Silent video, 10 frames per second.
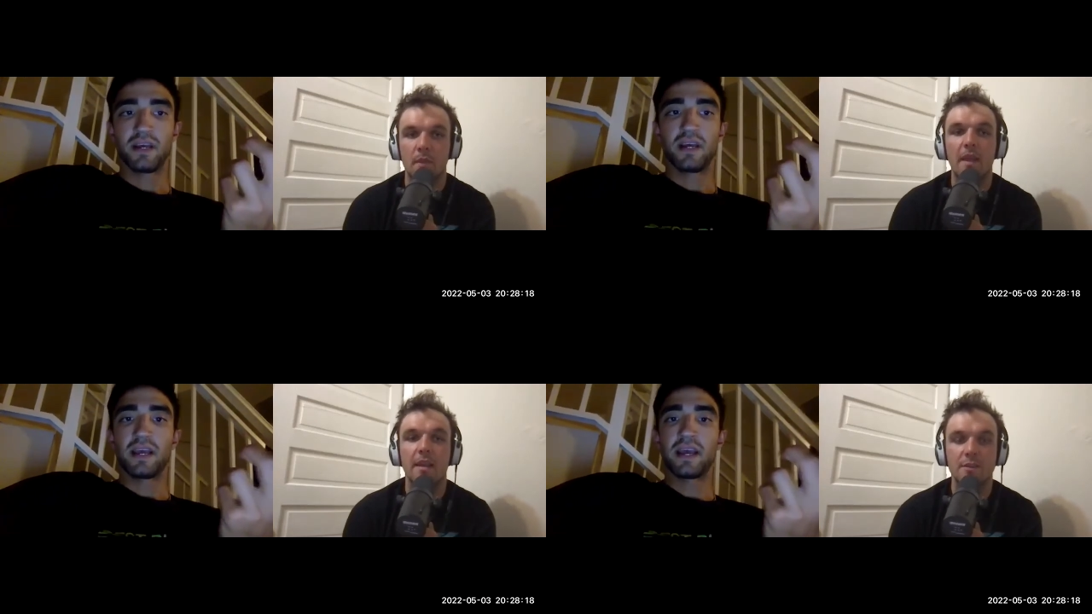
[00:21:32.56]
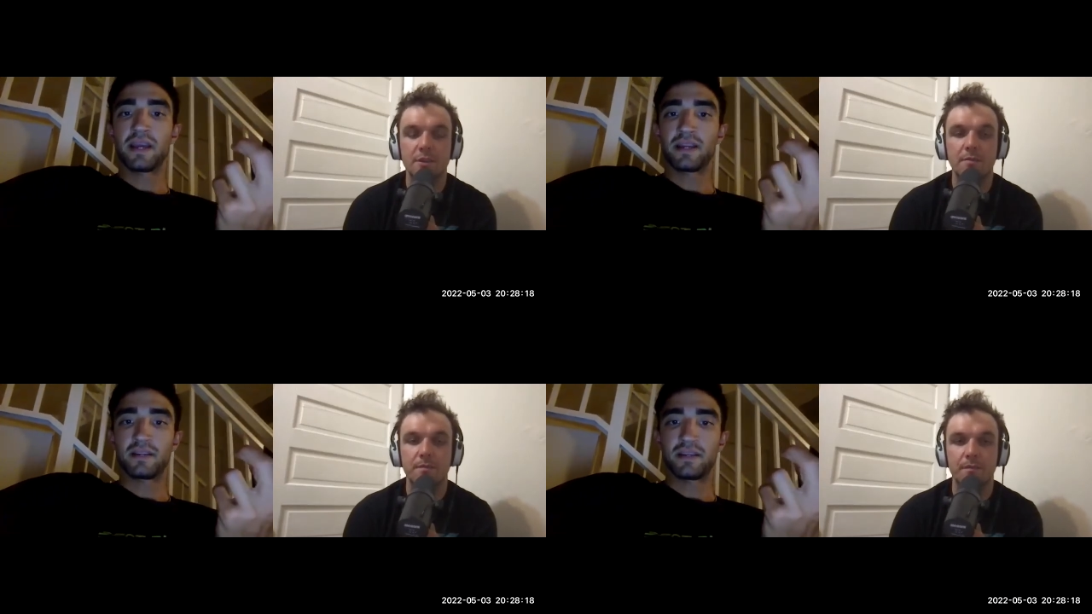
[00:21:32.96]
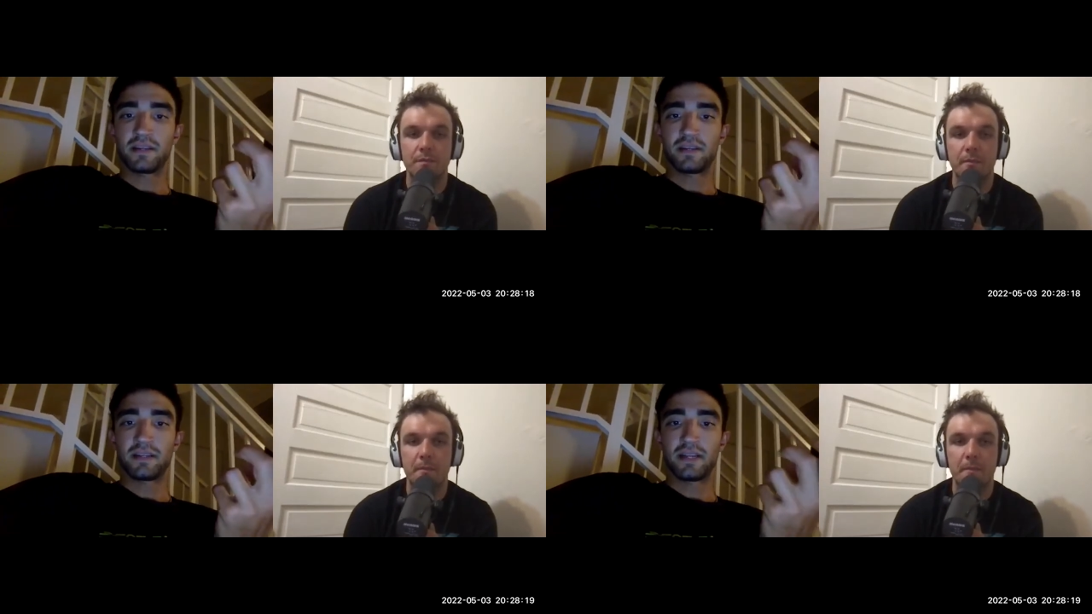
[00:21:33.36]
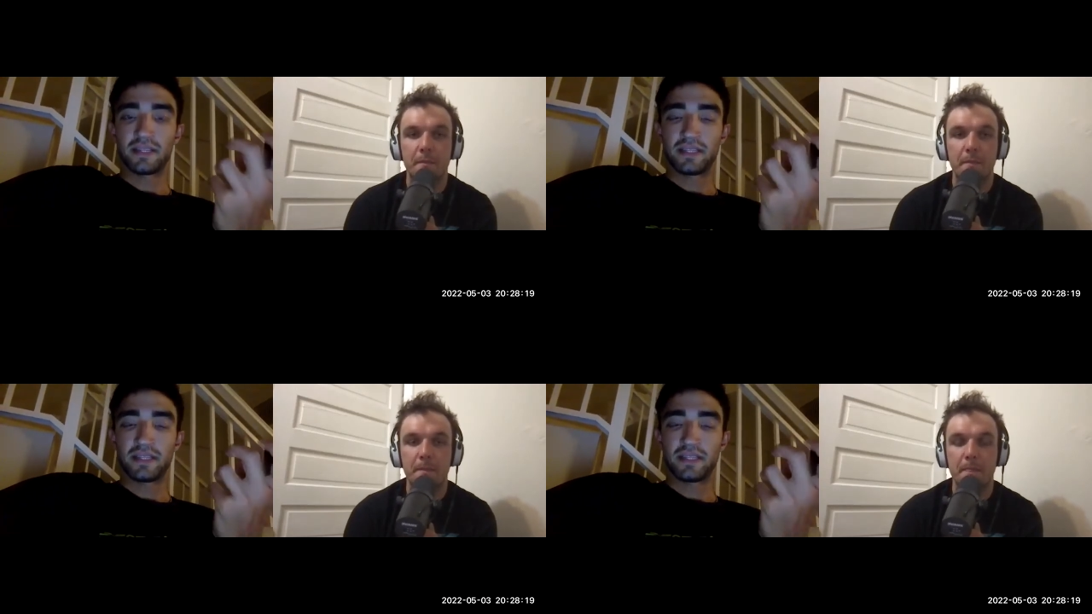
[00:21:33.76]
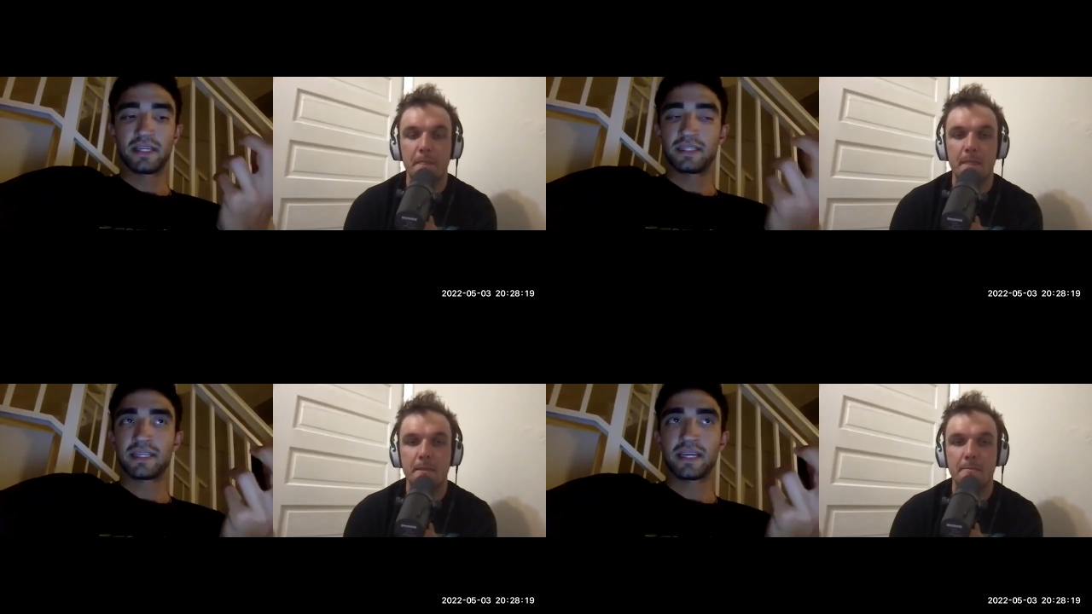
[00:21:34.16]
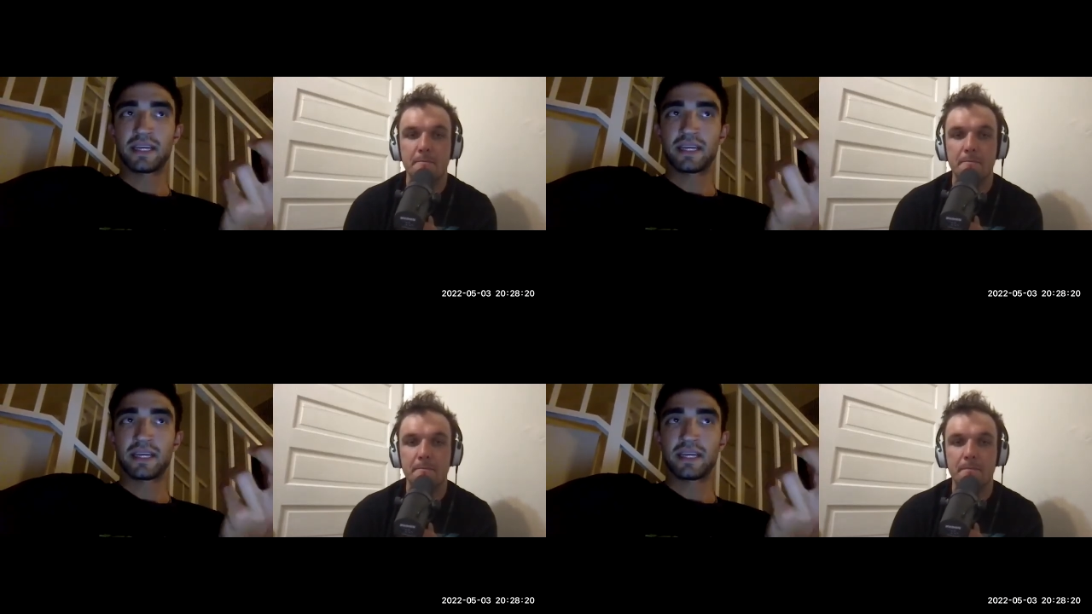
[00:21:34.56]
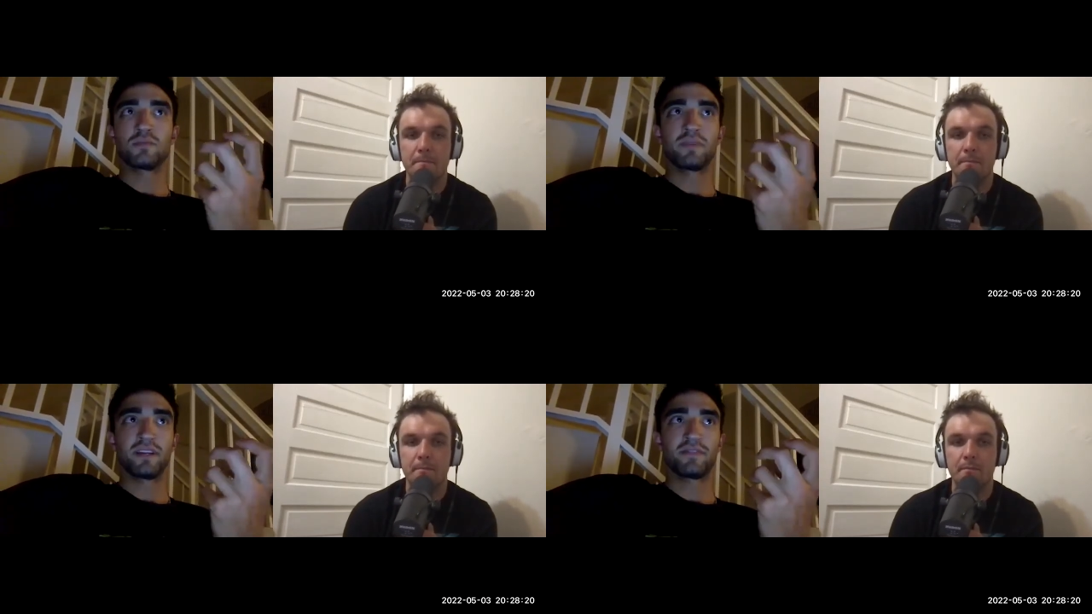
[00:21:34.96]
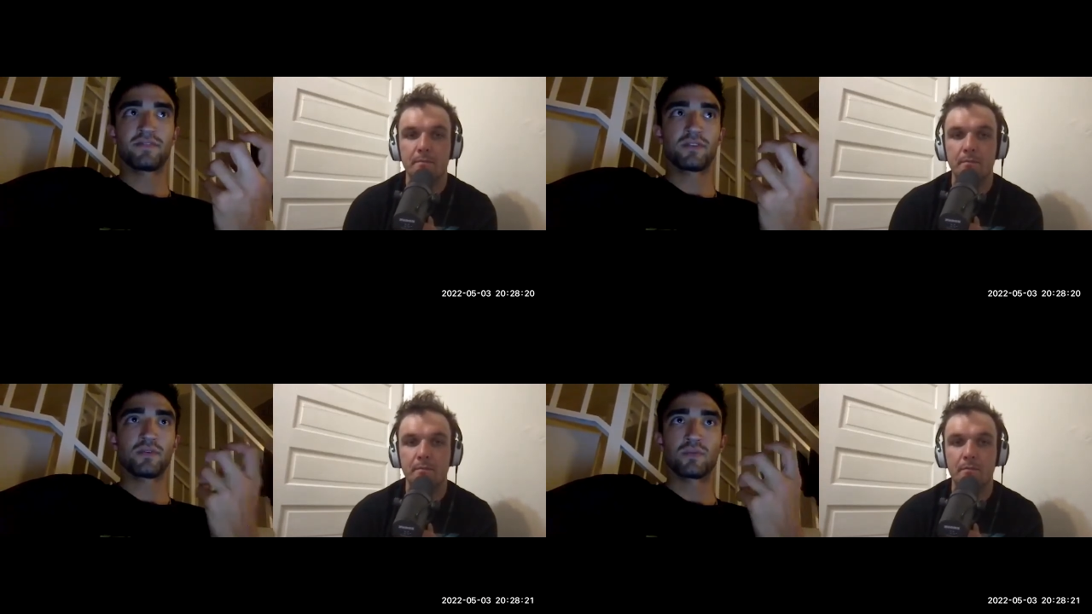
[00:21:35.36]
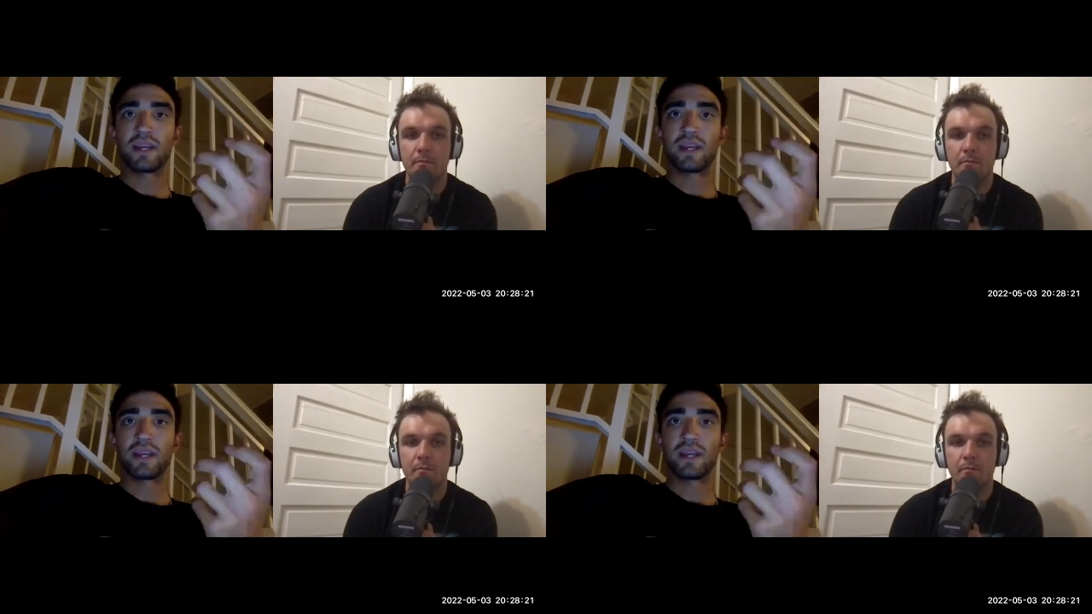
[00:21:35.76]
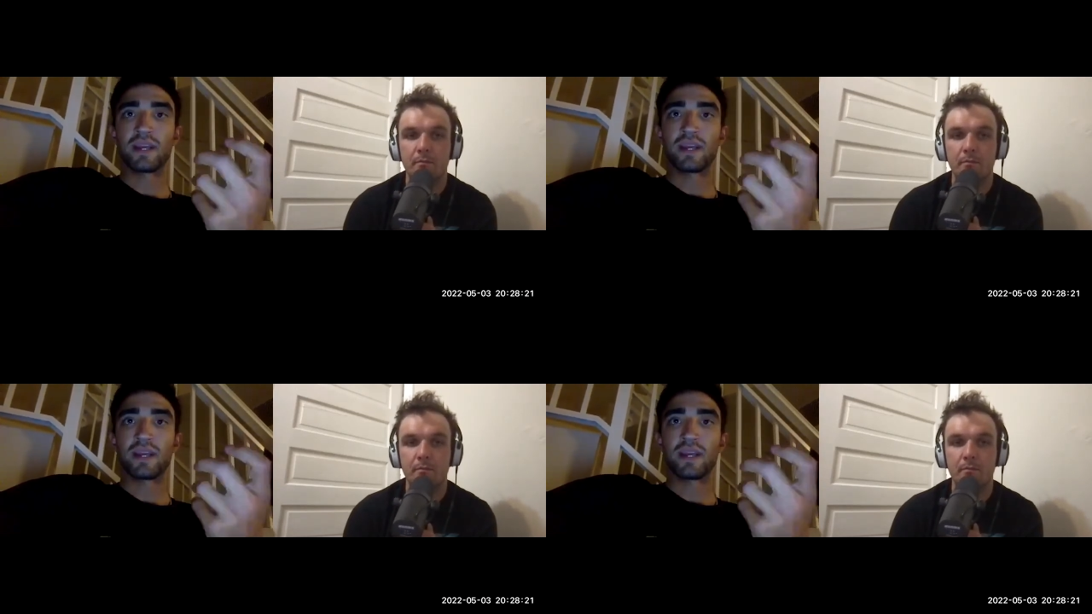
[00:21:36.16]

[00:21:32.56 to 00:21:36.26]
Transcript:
Speaker 1: I and, get you. And the, the attention, I don't mean it for the racers.